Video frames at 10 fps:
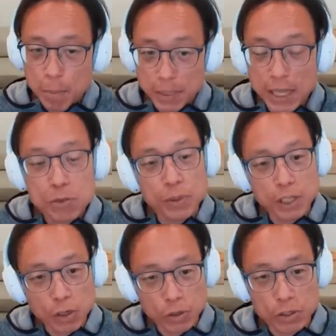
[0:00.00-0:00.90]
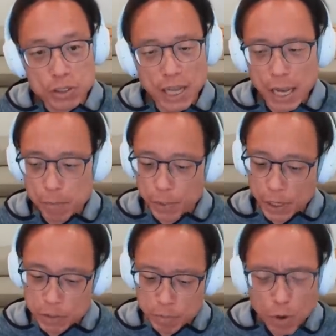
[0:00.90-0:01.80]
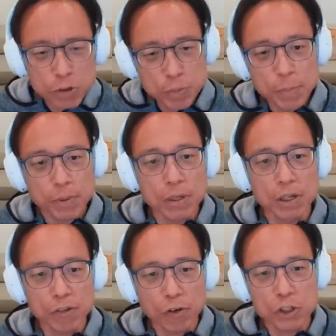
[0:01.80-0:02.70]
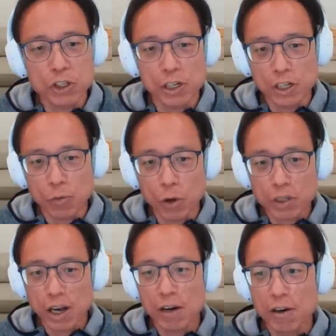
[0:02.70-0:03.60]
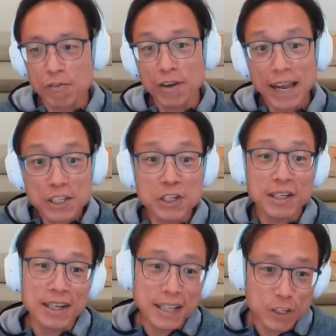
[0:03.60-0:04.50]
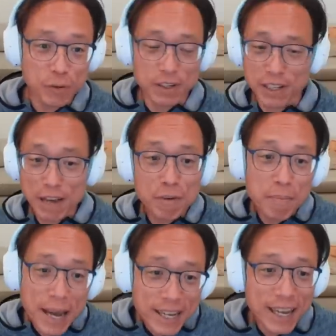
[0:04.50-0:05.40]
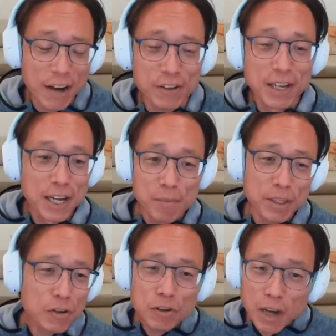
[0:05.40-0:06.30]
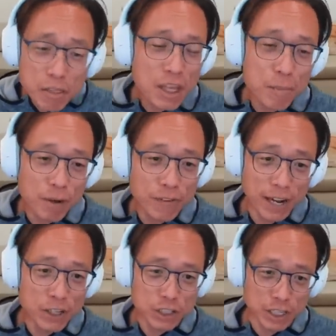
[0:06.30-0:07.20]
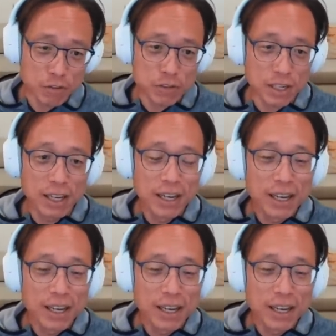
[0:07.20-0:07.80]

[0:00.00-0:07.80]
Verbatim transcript: but that's what they don't understand because most people, unfortunately, in the world are financially illiterate. They have a bank account, but they know nothing yeah. about financial literacy.